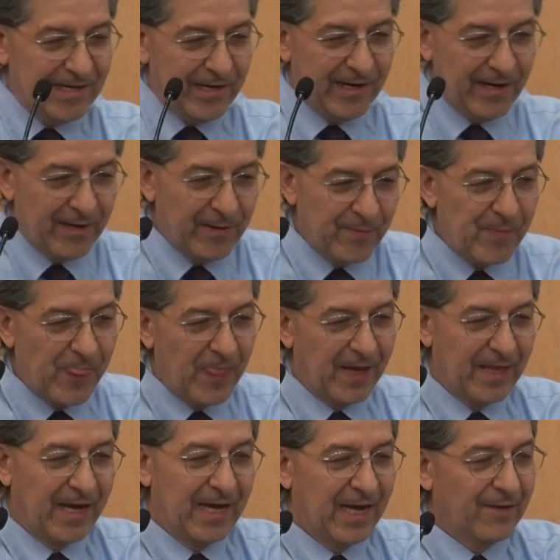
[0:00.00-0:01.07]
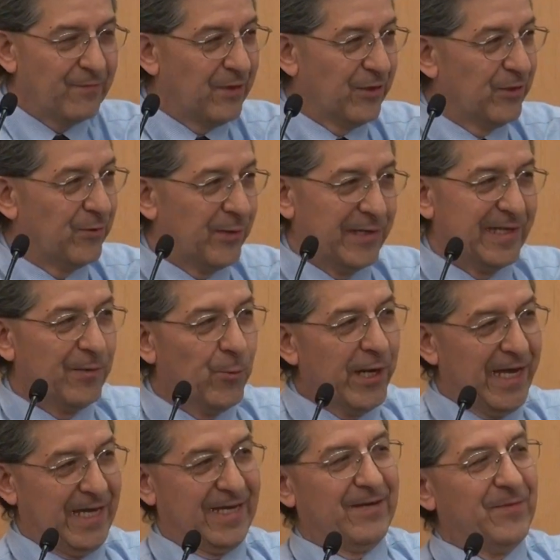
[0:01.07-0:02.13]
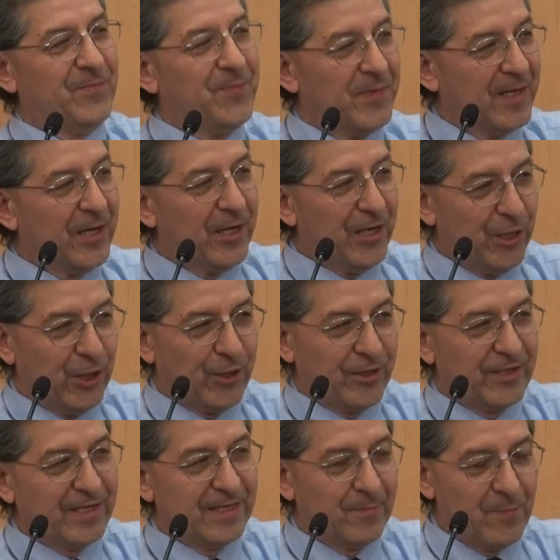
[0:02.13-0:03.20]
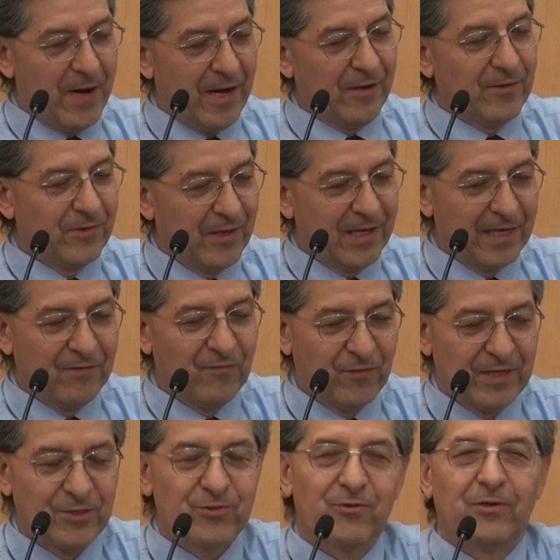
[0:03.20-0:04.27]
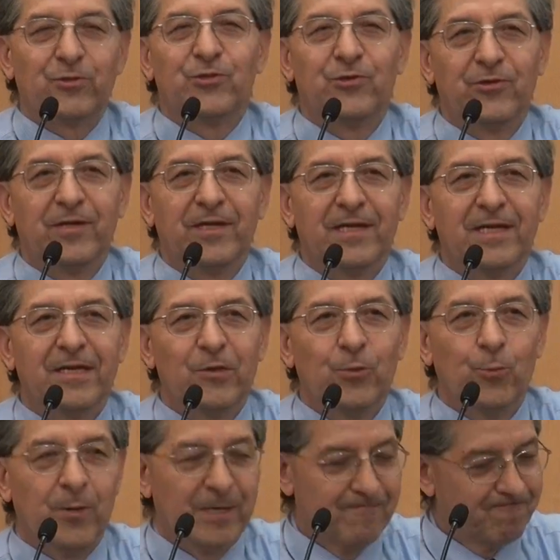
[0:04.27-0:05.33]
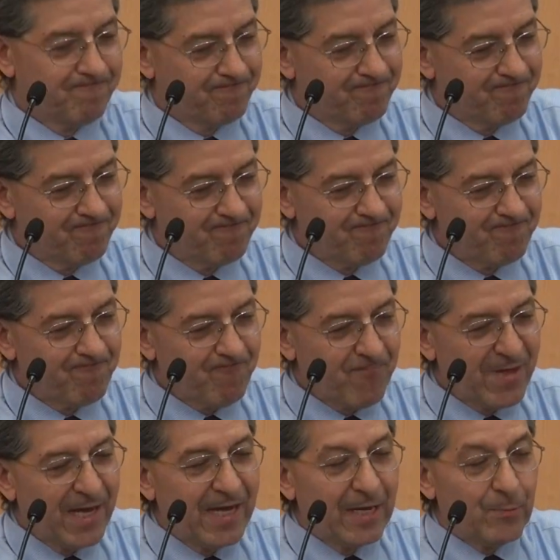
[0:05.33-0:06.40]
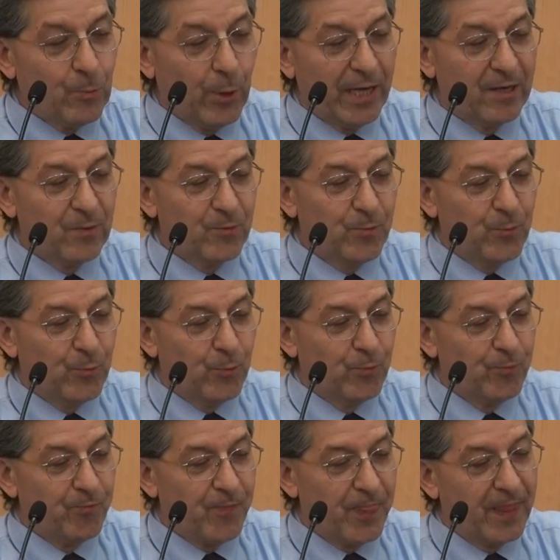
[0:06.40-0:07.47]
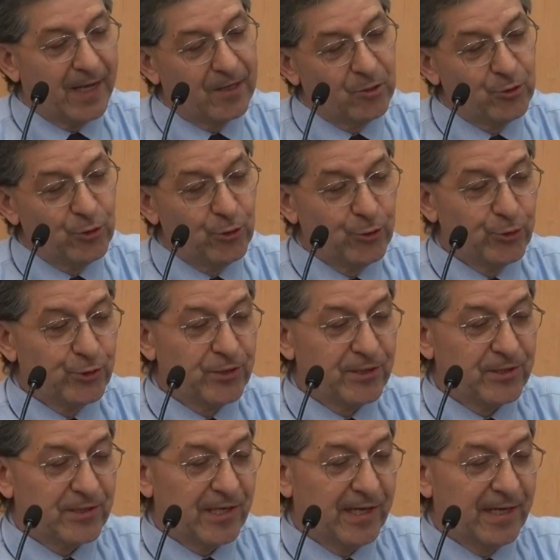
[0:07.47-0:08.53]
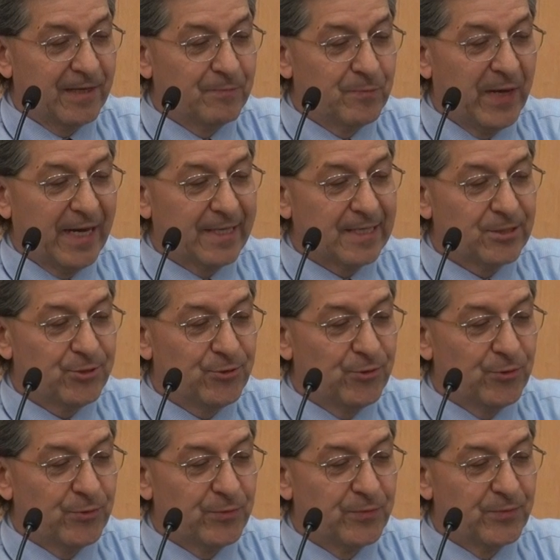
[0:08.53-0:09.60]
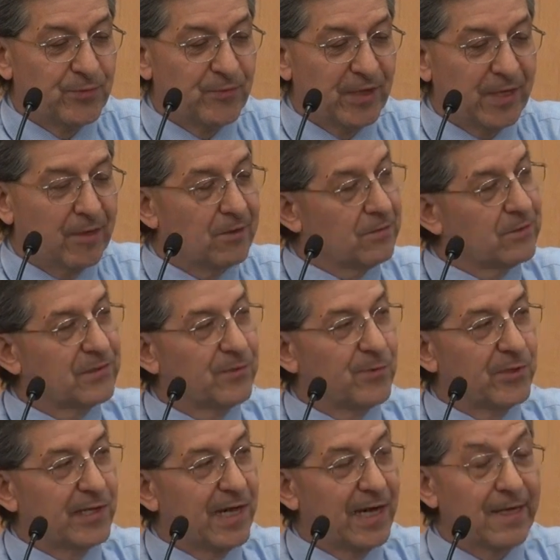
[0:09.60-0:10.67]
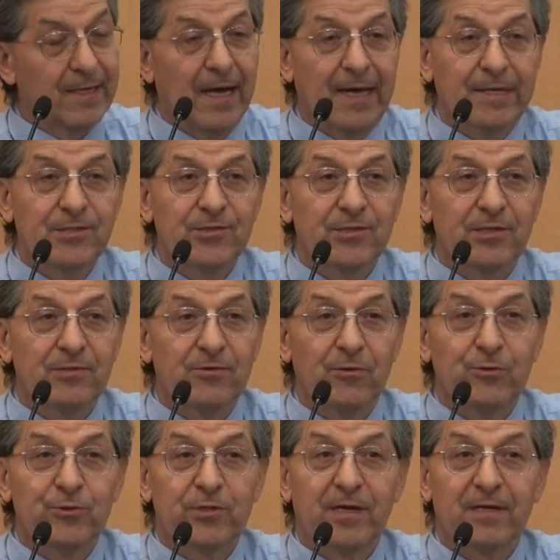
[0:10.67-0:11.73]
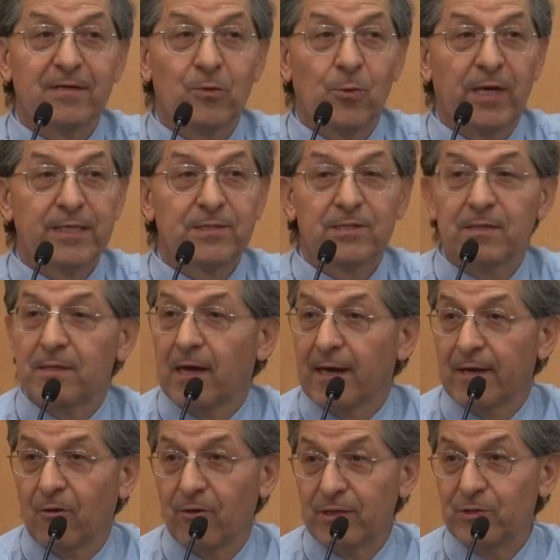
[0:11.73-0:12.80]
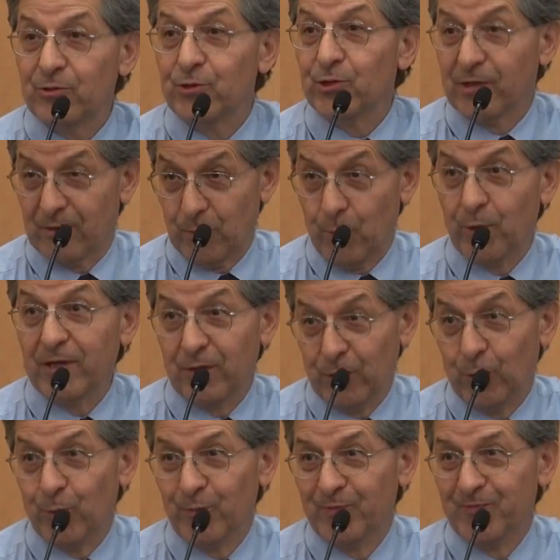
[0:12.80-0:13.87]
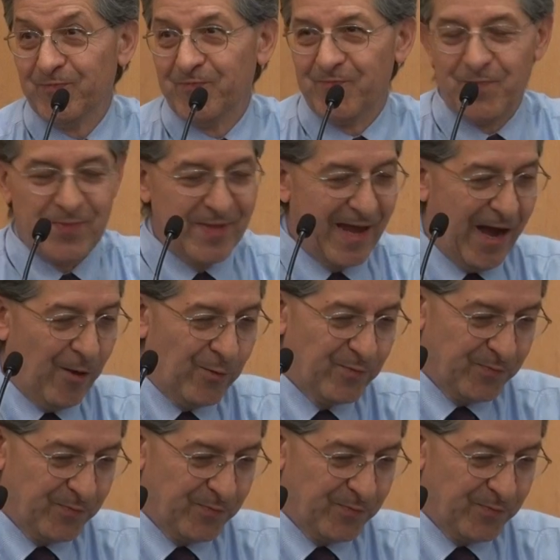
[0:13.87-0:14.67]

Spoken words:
that I have done over the week, learning about the infrastructure in Cuba. Well, the good news is I managed to recall some of the highlights, and those are the ones that I'm going to share with you now.